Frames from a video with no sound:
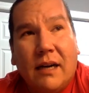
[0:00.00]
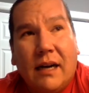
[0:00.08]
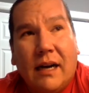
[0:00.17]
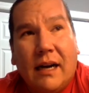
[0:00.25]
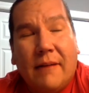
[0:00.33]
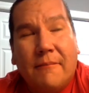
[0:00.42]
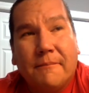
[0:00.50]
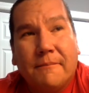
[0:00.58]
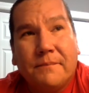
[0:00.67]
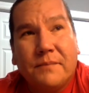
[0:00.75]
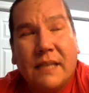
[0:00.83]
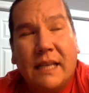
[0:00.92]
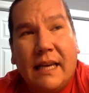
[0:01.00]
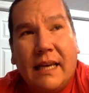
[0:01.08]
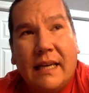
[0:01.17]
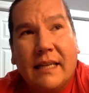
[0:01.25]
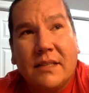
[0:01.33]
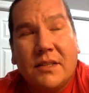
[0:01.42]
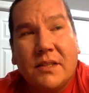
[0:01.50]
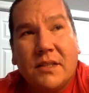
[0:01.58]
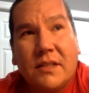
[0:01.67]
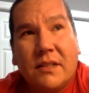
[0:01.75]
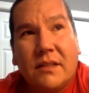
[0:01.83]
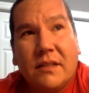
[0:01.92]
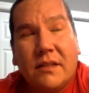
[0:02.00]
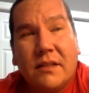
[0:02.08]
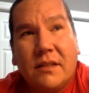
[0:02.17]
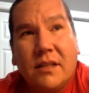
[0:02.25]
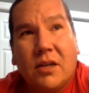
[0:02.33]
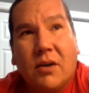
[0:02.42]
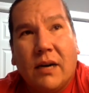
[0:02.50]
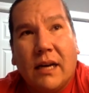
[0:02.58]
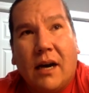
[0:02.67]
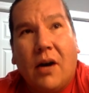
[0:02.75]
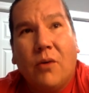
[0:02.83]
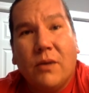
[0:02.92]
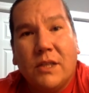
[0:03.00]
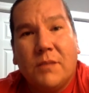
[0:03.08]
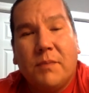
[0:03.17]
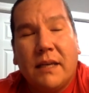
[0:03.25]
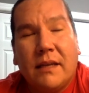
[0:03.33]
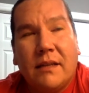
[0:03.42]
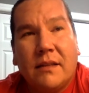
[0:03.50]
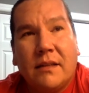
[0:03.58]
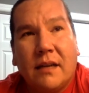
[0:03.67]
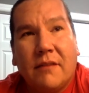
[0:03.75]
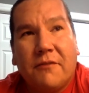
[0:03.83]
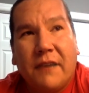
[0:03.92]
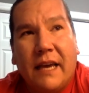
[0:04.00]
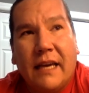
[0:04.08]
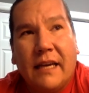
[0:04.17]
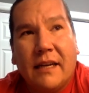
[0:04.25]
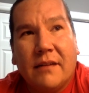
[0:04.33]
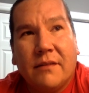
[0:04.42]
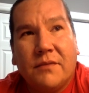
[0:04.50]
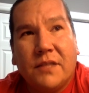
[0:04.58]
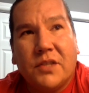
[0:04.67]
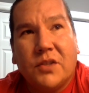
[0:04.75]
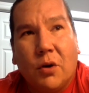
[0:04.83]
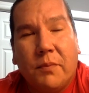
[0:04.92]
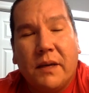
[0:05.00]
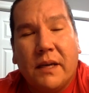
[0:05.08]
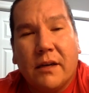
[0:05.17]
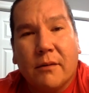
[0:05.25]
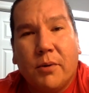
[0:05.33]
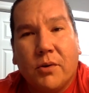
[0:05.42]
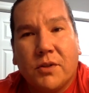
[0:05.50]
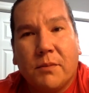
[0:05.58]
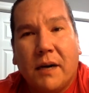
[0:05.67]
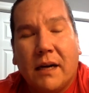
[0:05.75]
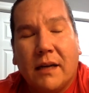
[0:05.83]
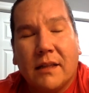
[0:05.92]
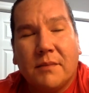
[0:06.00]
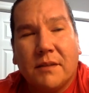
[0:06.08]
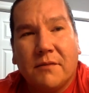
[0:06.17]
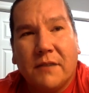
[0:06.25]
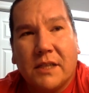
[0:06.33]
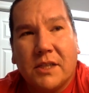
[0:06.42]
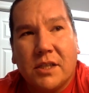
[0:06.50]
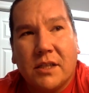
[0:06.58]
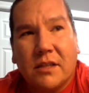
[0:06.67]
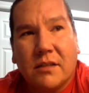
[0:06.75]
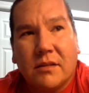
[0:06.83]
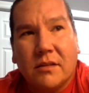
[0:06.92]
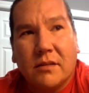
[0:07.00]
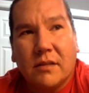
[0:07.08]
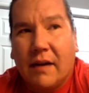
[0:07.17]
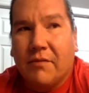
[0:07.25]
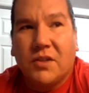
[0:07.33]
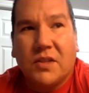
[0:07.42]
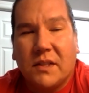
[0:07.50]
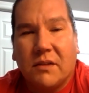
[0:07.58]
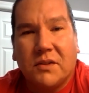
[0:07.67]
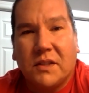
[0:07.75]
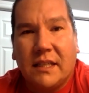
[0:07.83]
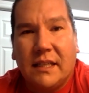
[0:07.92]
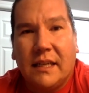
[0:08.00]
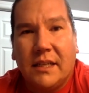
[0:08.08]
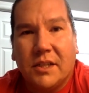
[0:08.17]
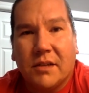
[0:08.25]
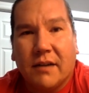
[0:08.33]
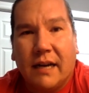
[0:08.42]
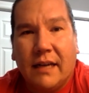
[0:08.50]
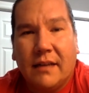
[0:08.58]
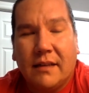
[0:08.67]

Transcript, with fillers: Um, and you know, I'd always been a fan of dystopian or post-apocalyptic fiction ever since I was a teenager, right?